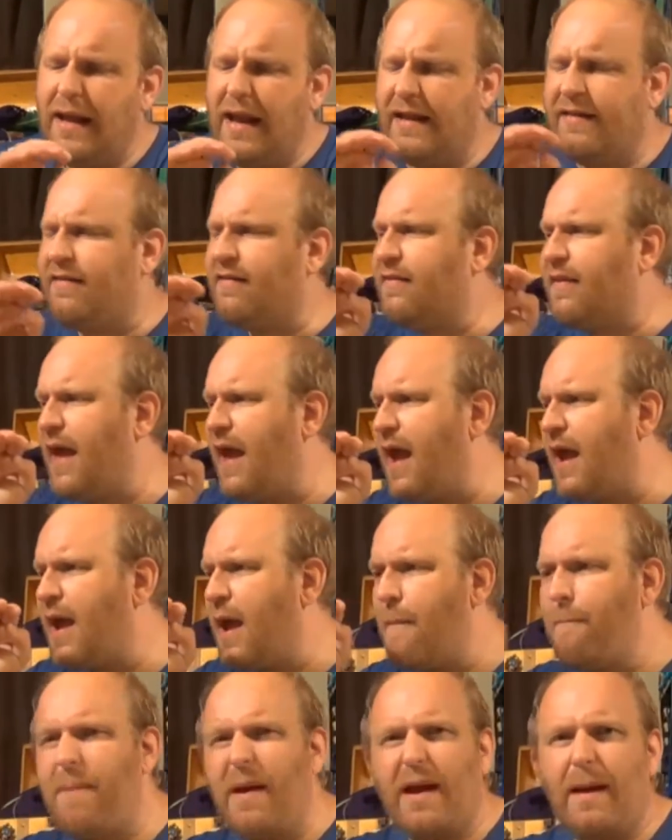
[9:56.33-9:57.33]
Let's
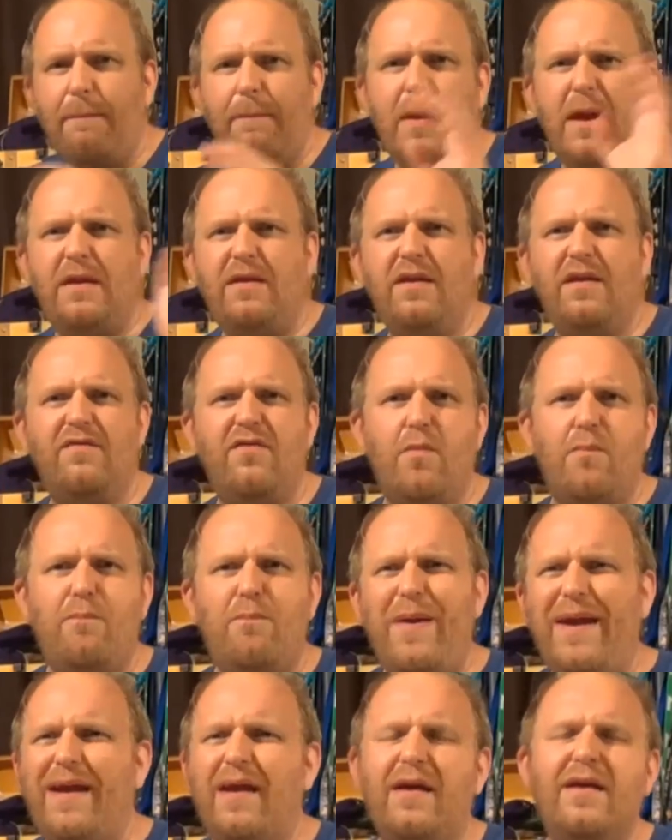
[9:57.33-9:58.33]
take pick up and deliver,
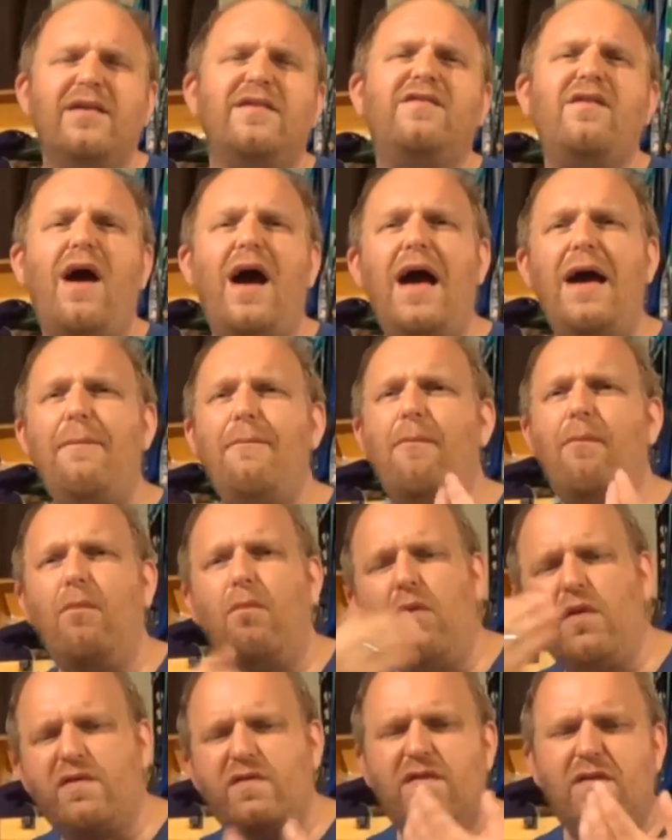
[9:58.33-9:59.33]
pick. So I
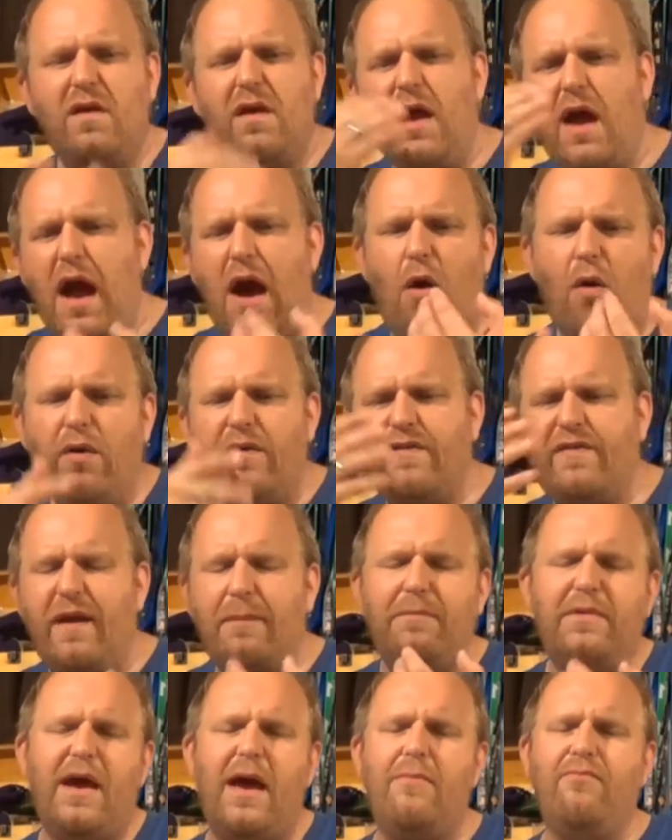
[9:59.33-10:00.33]
was
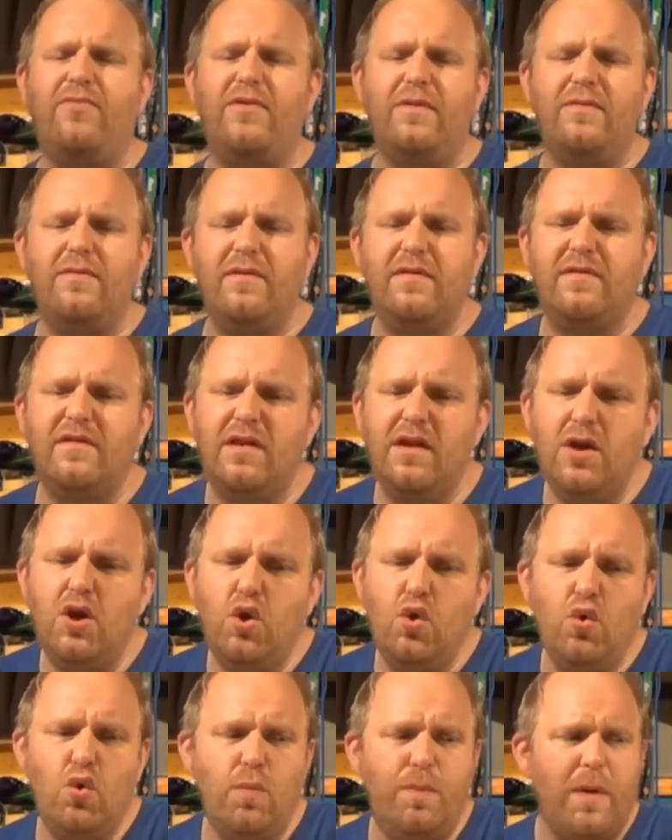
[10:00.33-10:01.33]
sometimes in this
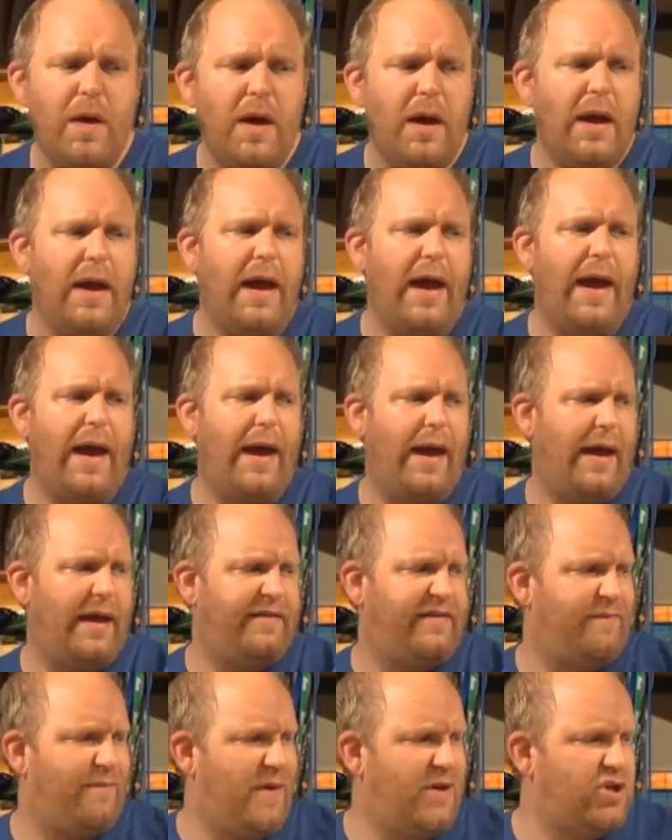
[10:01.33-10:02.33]
loop, uh,
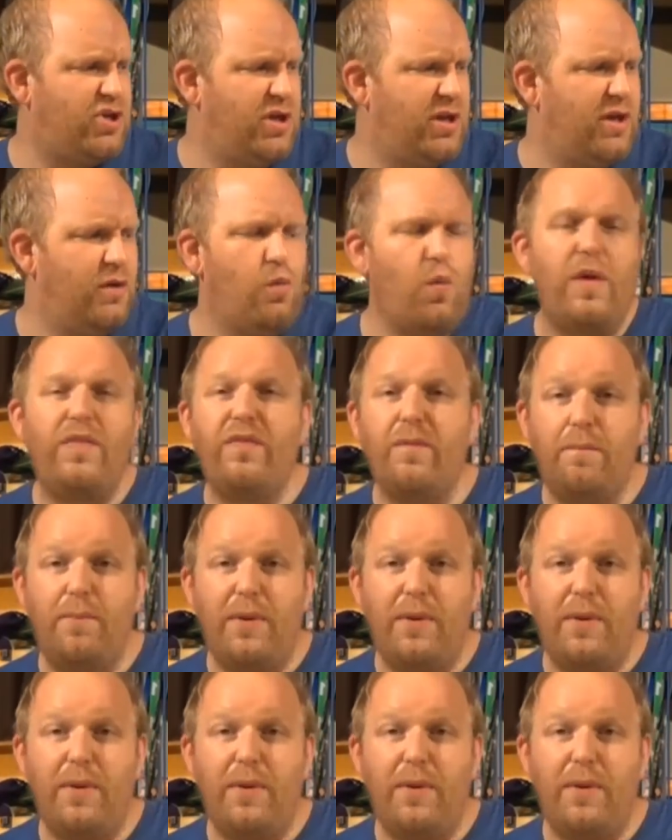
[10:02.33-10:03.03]
especially when the